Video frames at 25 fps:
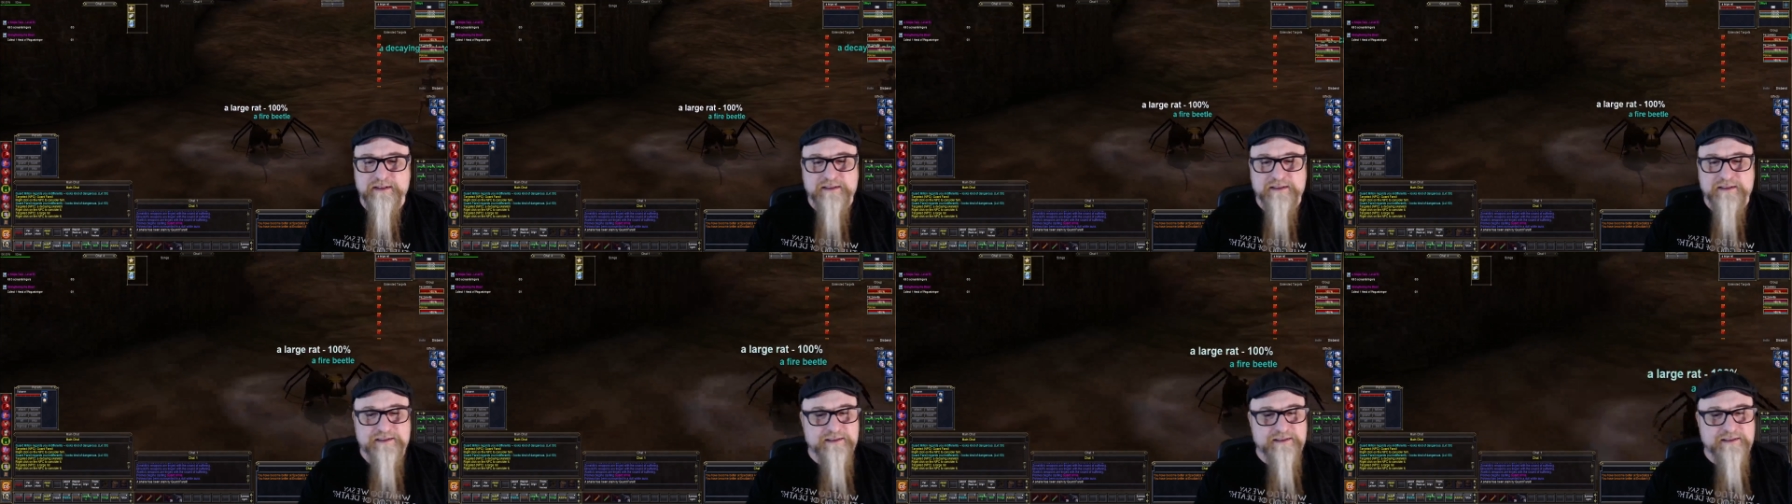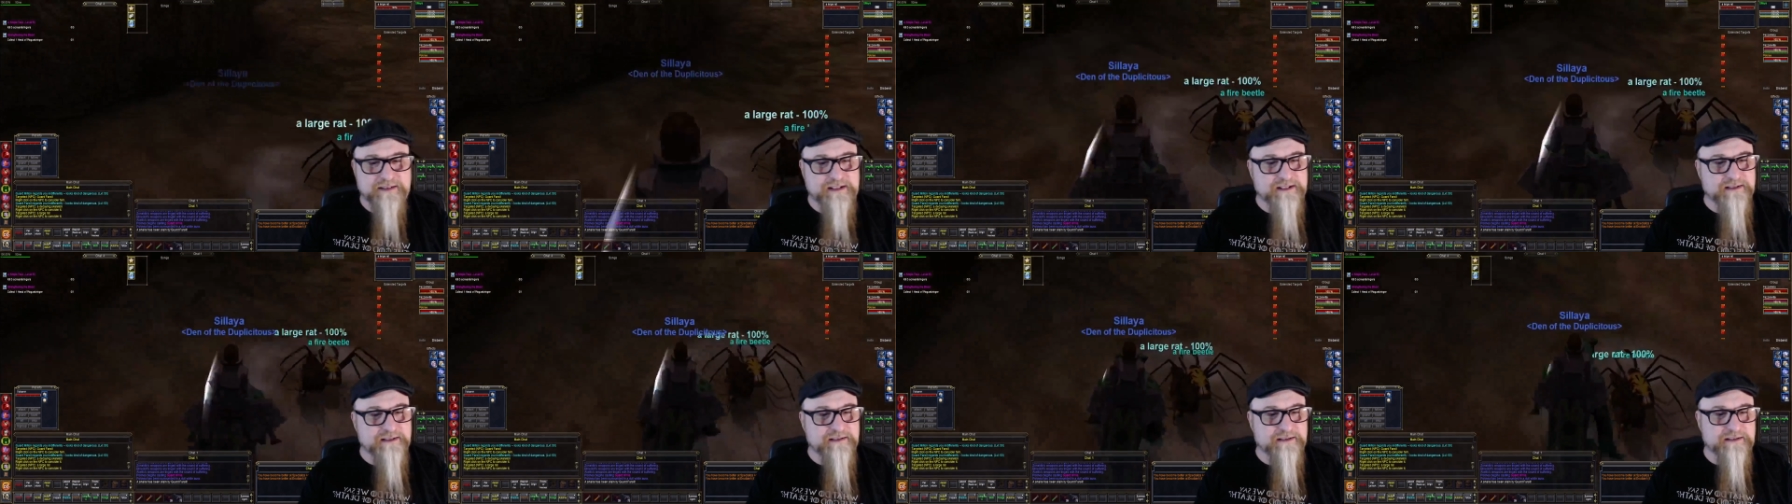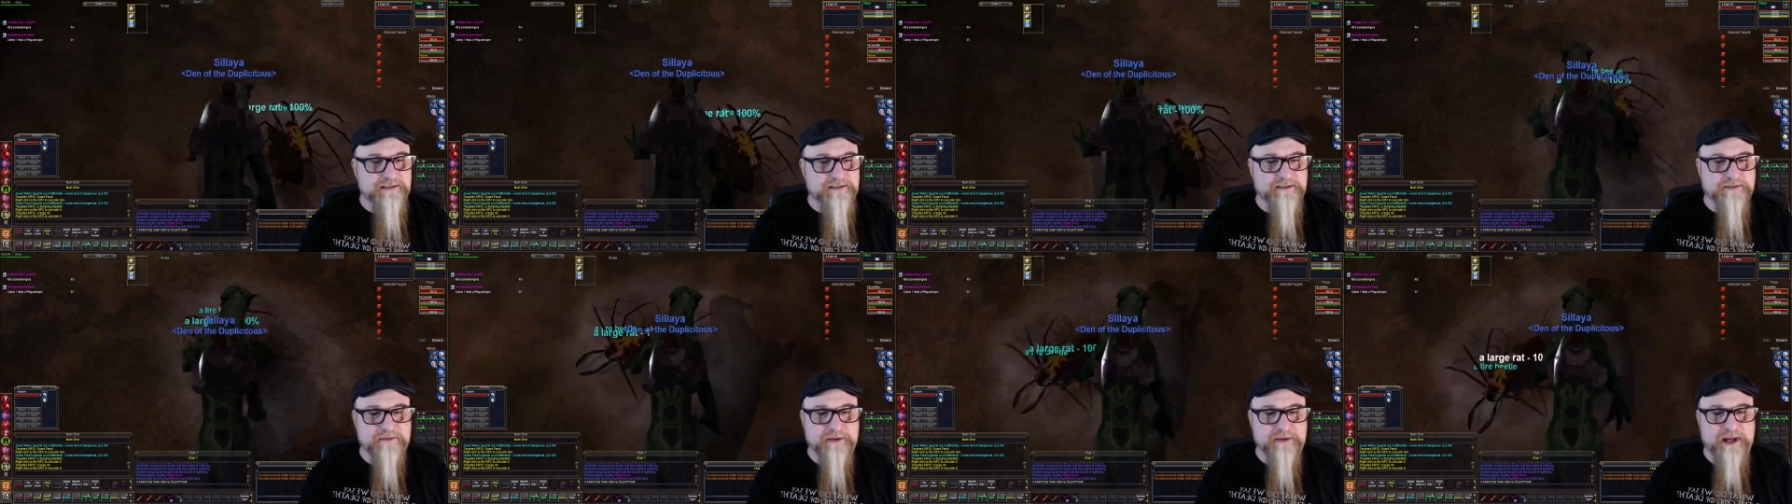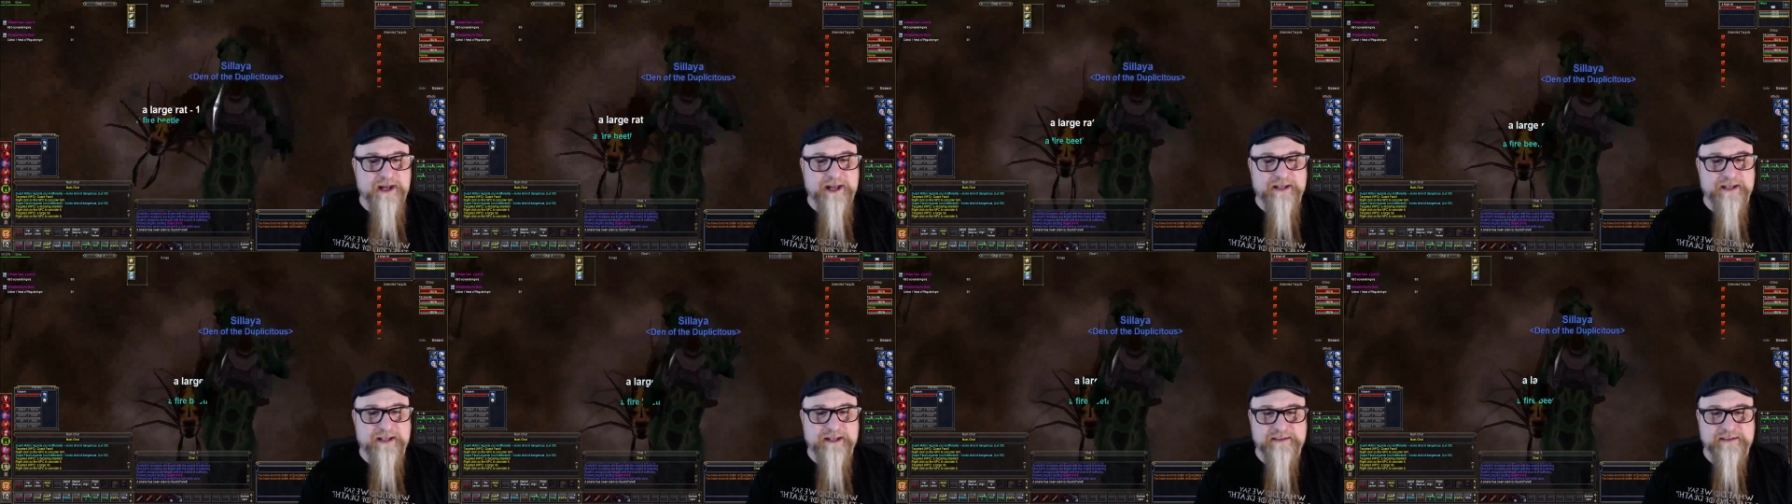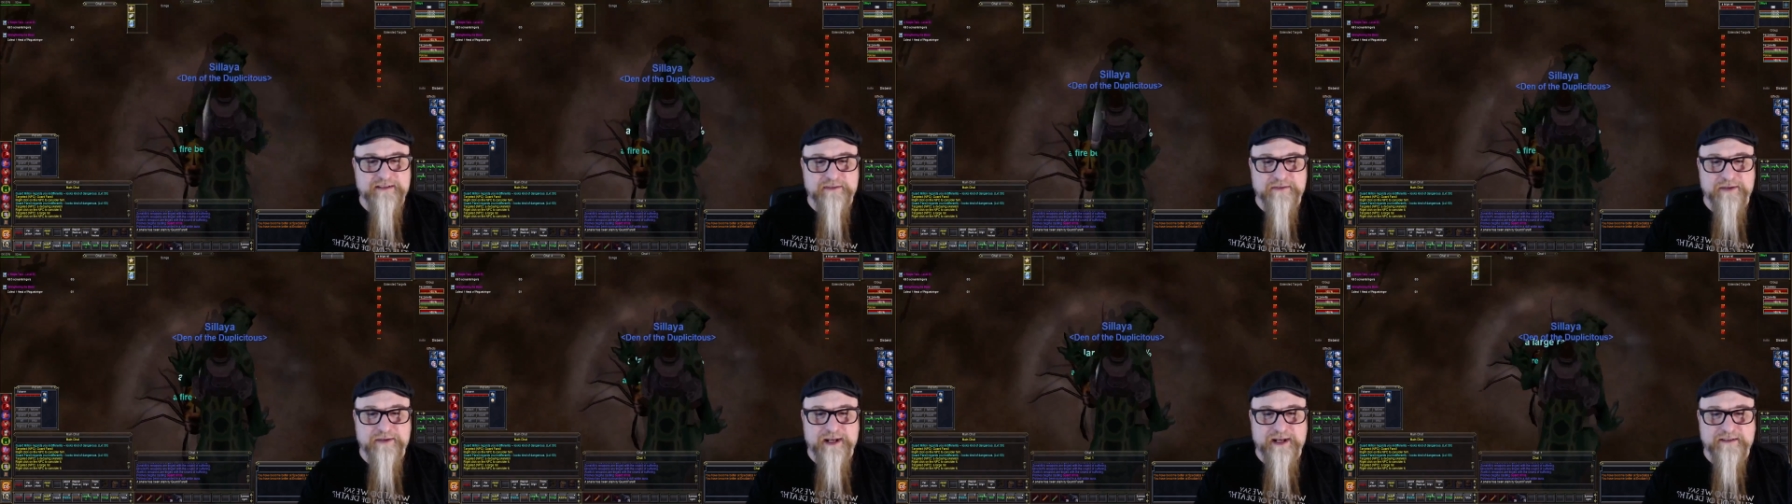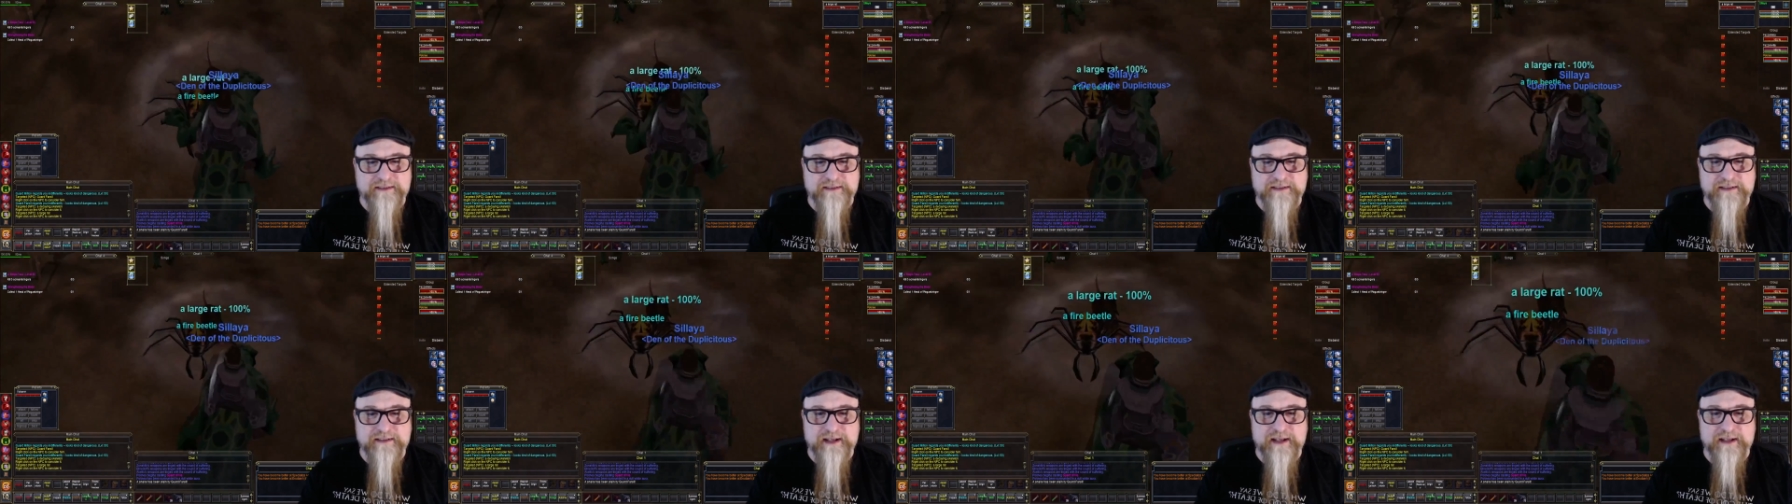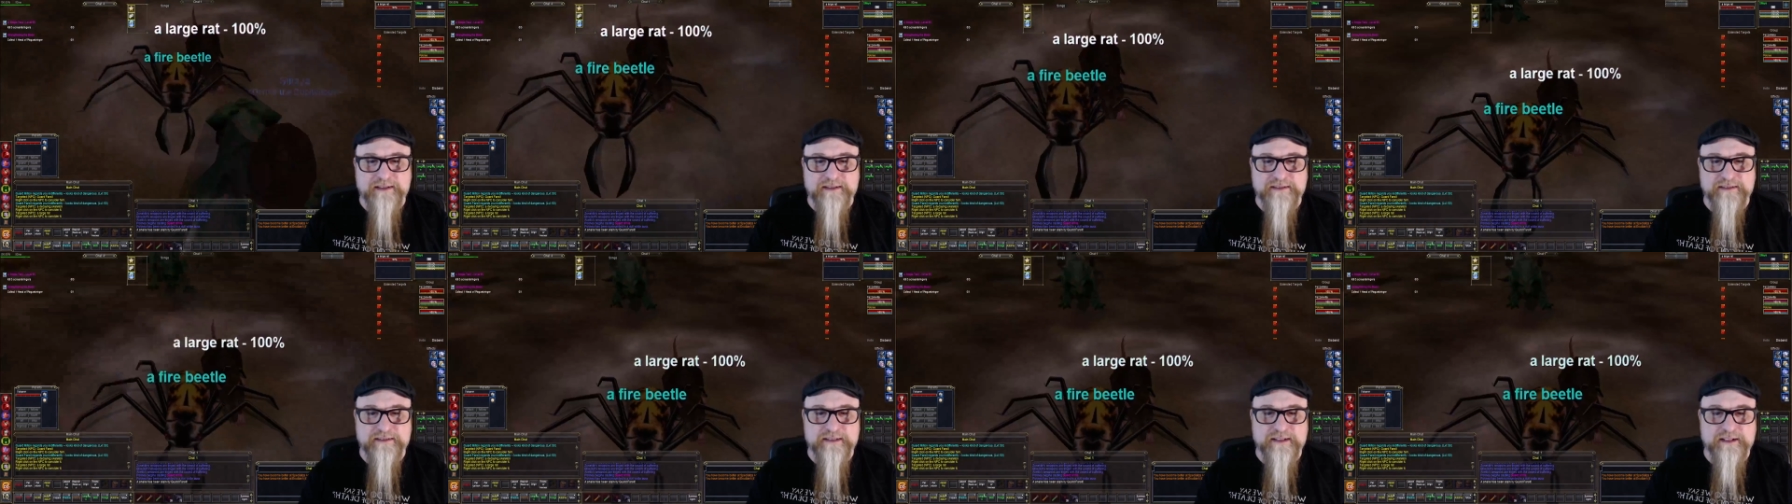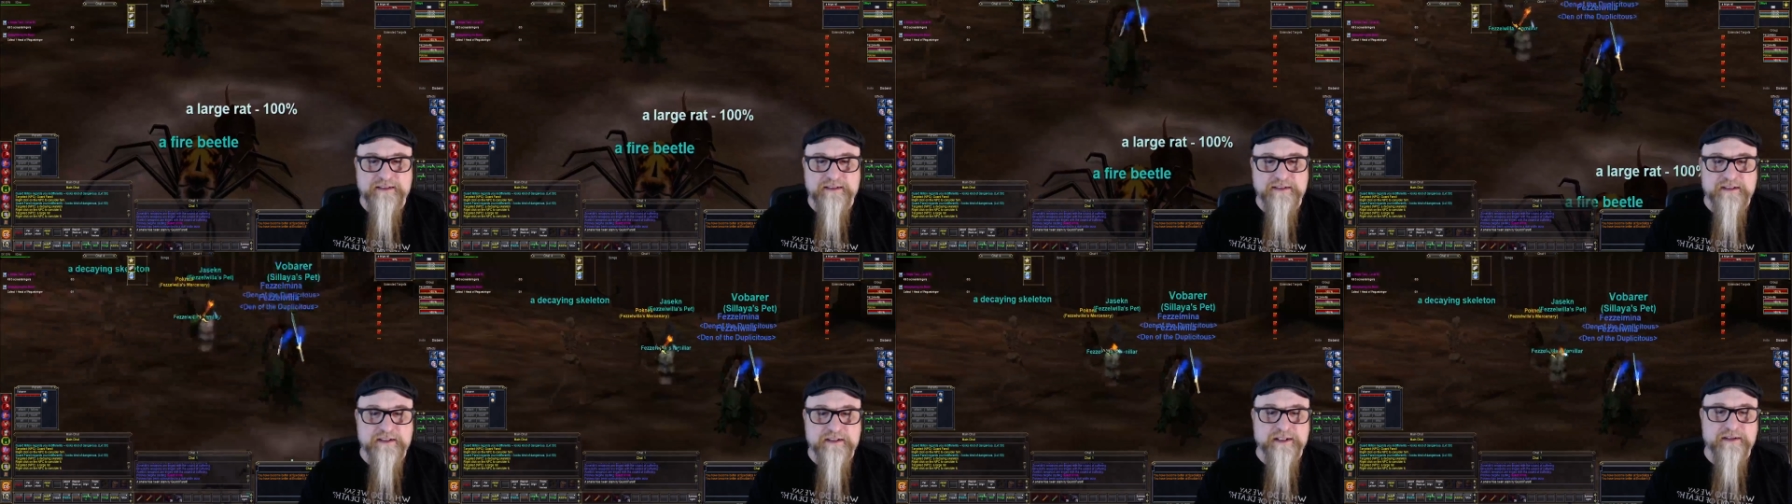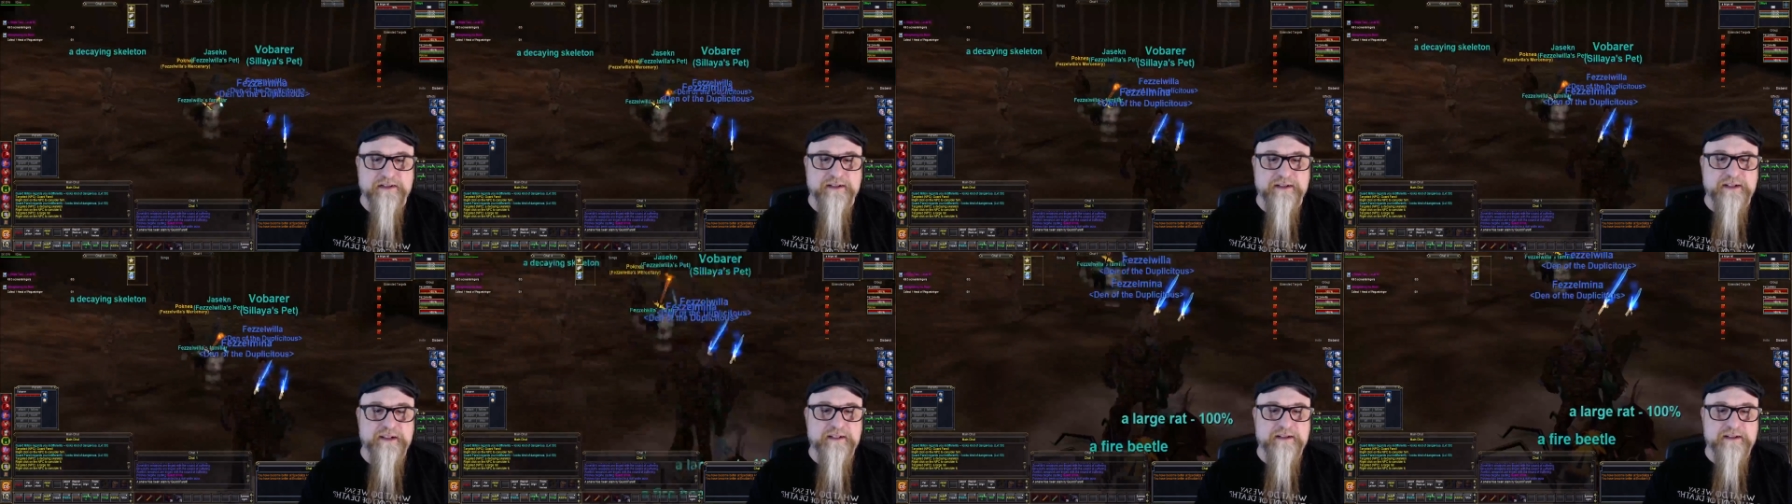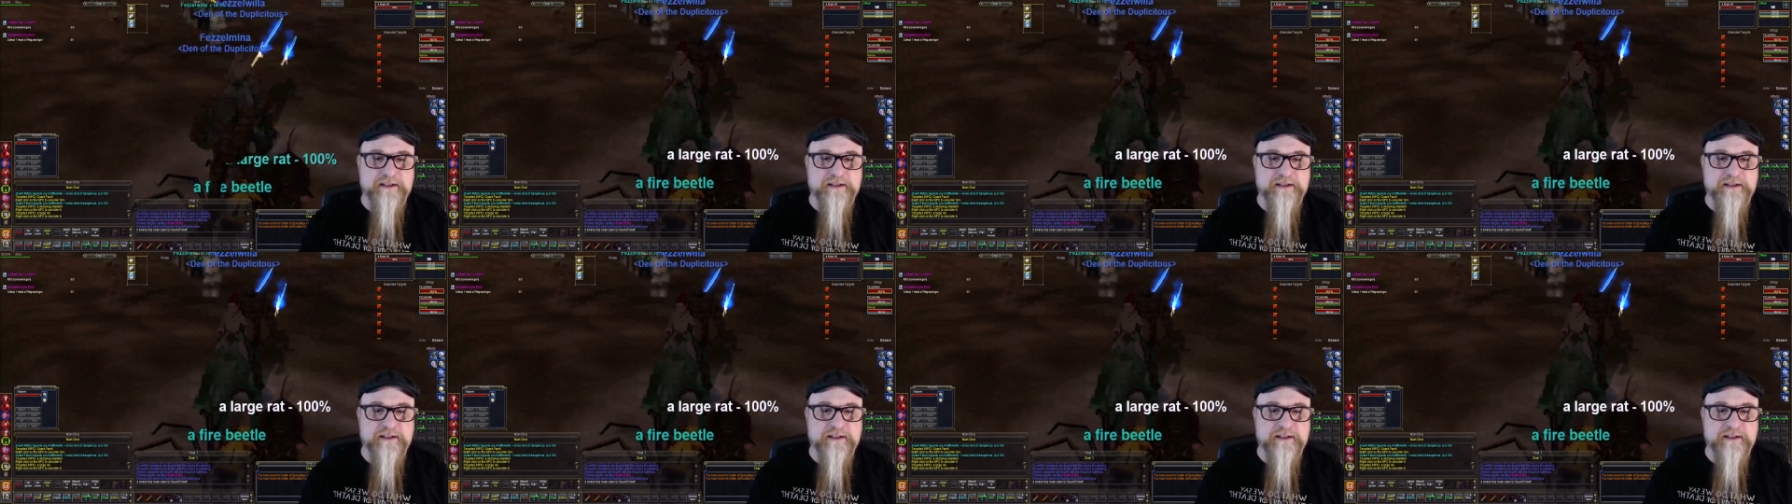So here, this rat. This rat's kind of stationary.